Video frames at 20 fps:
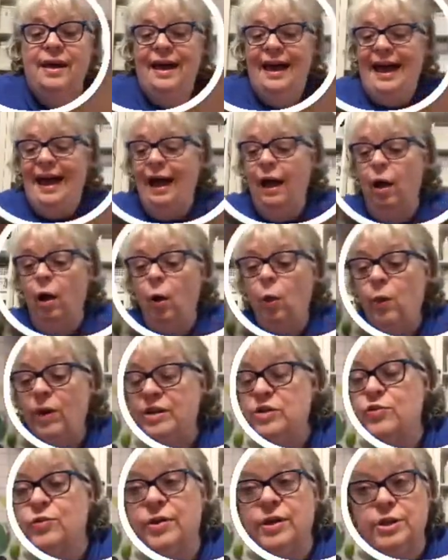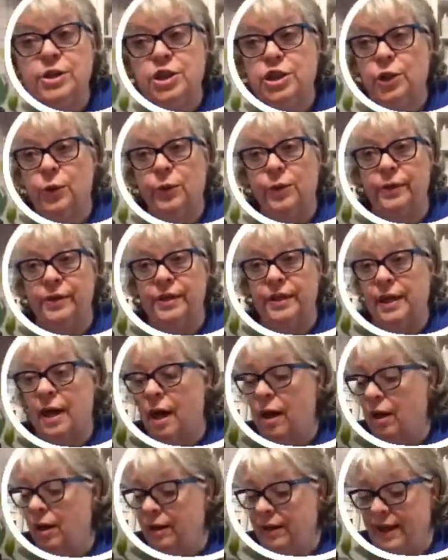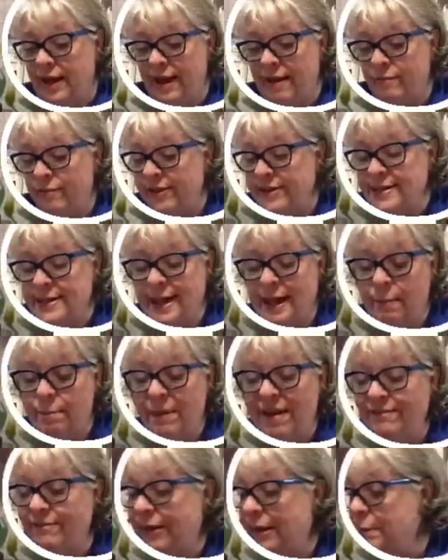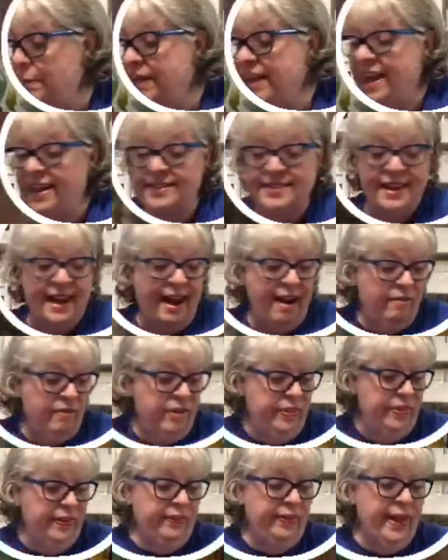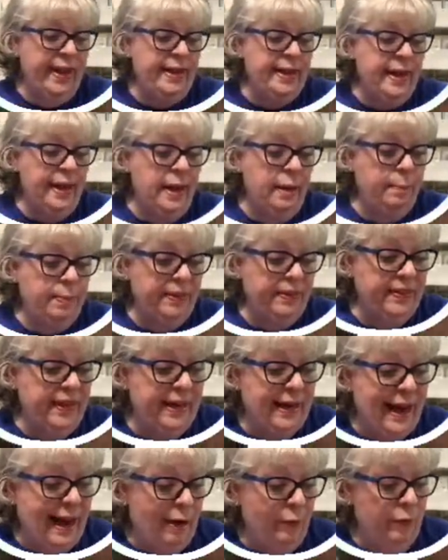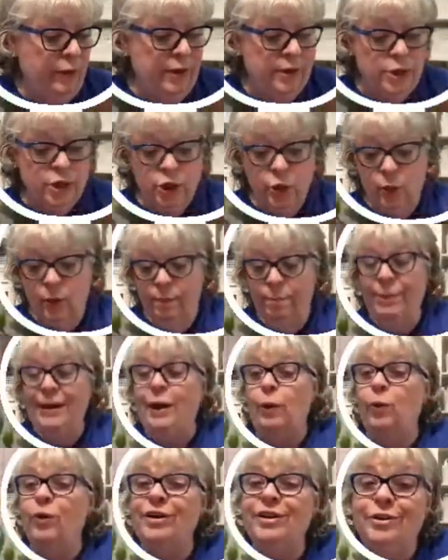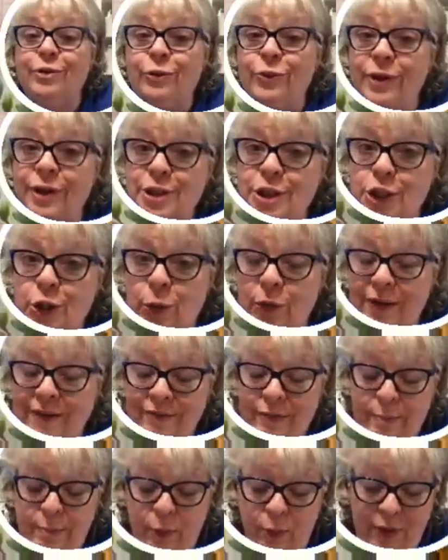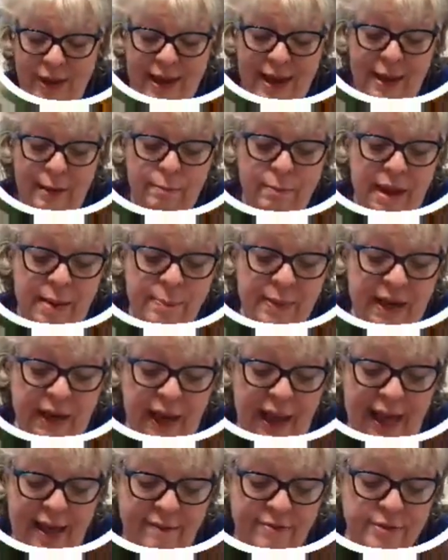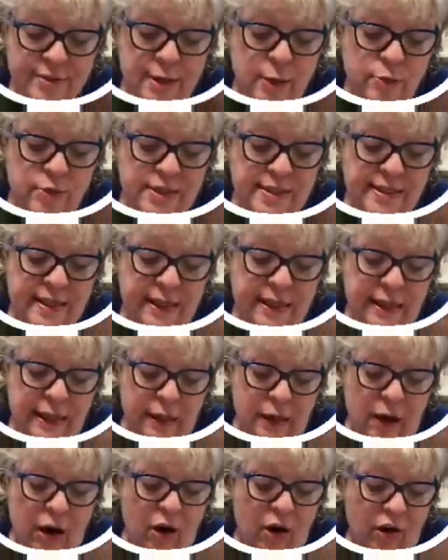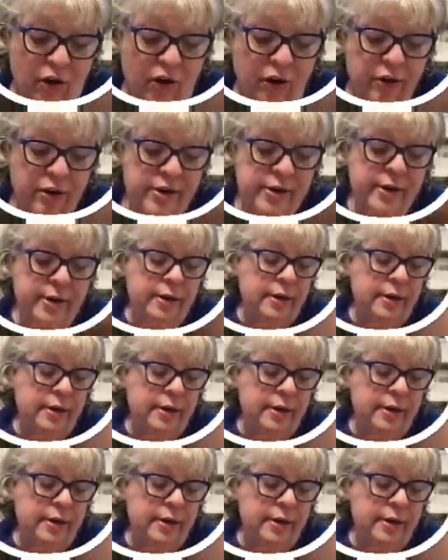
I always run short, y'all. Every time. My family has everything they need, but then I run short. But I wouldn't have run short if the boy hadn't made me laugh so stinking hard.